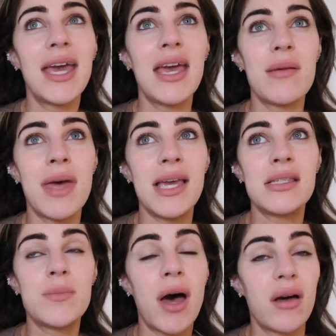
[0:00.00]
it
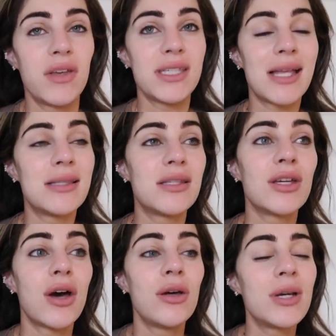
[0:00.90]
makes perfect sense to
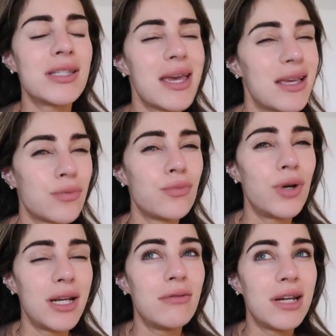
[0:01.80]
go because it is
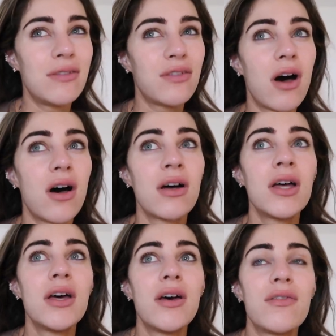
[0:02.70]
really, really far
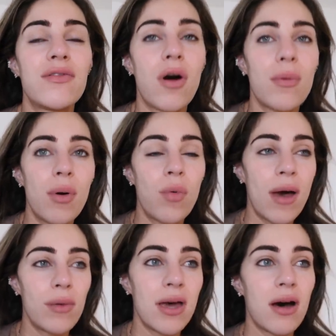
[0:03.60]
from
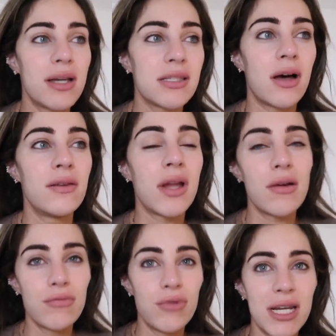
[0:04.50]
where we are. It's kind of
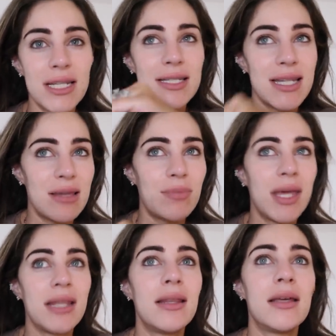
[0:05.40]
like really deep
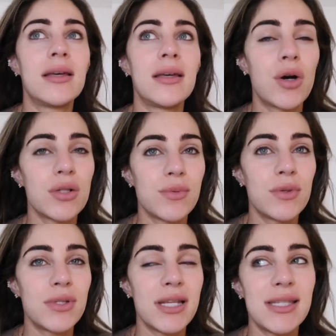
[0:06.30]
in the
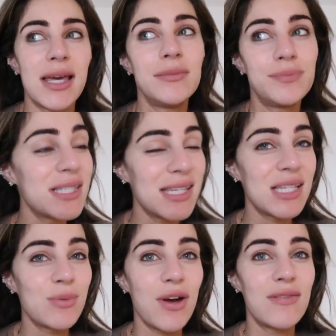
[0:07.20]
Cotswolds, I'd say. But seeing
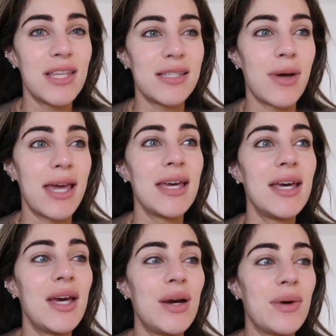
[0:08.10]
as we're over this way,
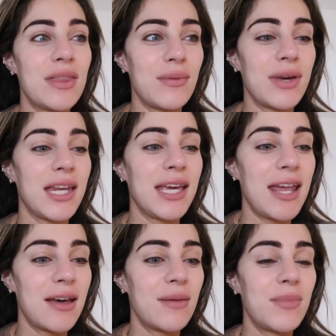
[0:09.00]
we think we're going to
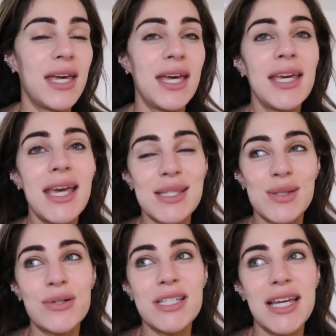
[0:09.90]
get up, get
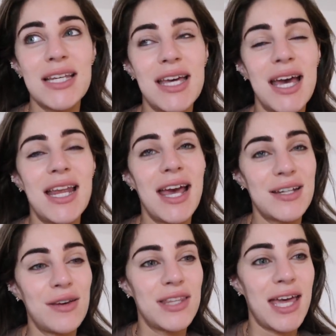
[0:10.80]
sorted and head
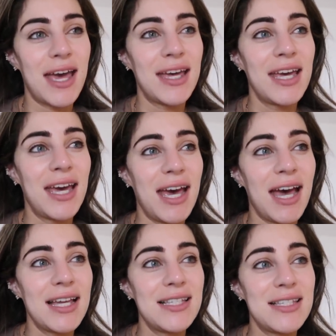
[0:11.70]
over there.
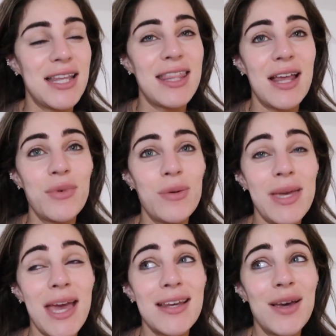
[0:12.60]
And then we'll
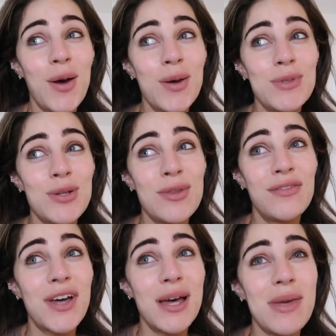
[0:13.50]
be heading home to the
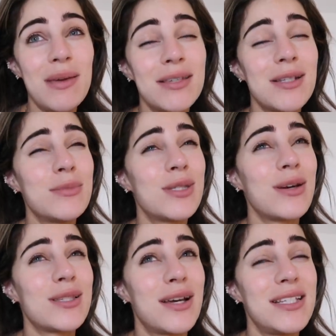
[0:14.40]
fur babies, and I'm so
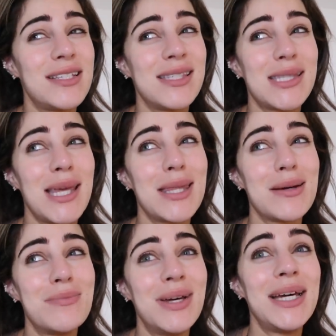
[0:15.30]
excited to see
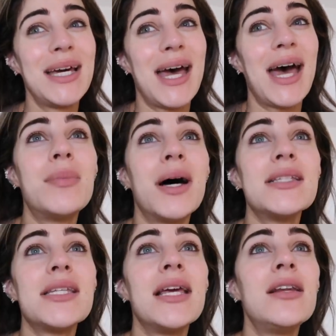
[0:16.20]
them.
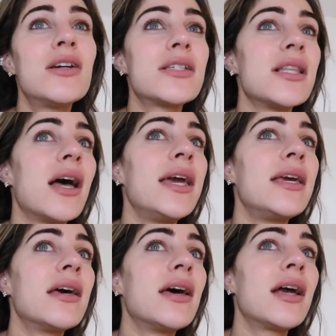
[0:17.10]
But it looks
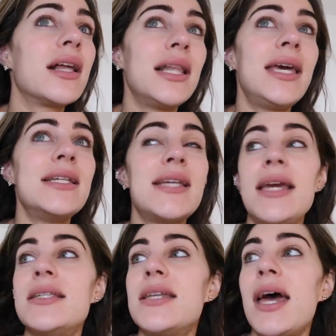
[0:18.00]
like a clear
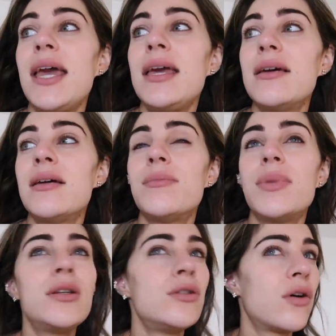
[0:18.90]
day today,
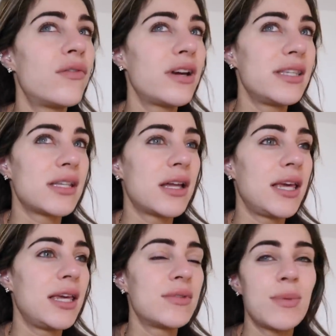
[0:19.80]
but not very
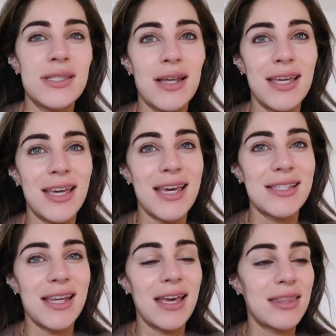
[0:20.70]
sunny. It was a bit sunnier
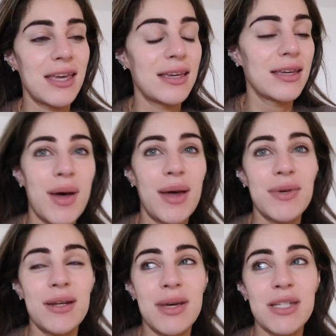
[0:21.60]
yesterday, I think. But I'm
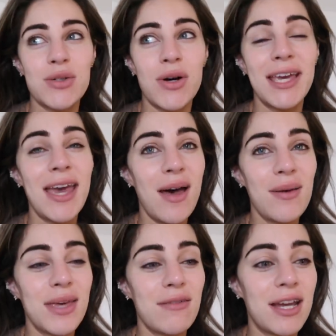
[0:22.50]
going to make sure I get
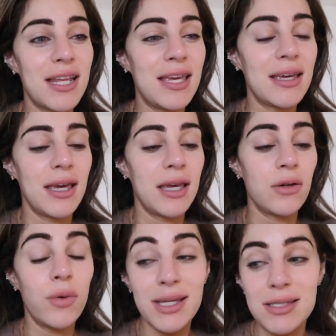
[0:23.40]
up, get ready in
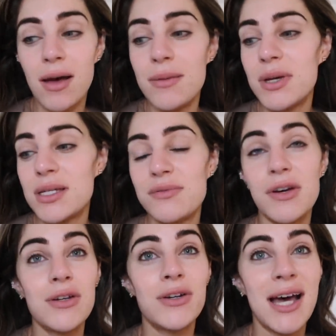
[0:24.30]
quick time because we've
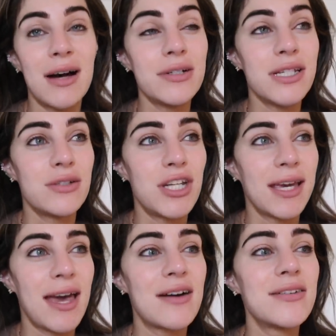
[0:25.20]
only got an hour until
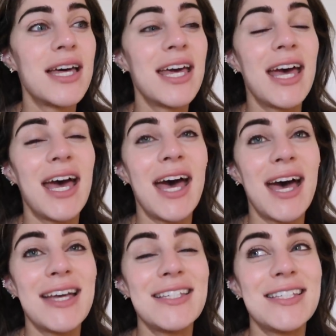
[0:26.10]
checkout.
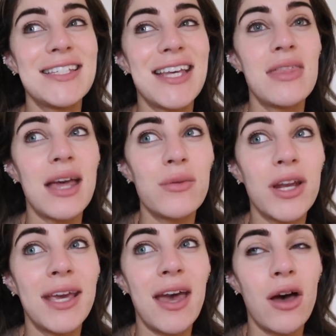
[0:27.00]
And then
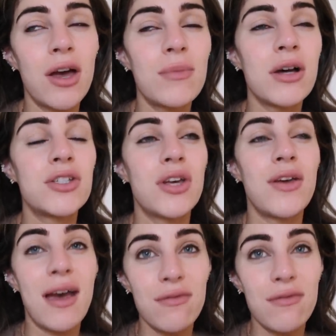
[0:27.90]
when I get home, I'll show you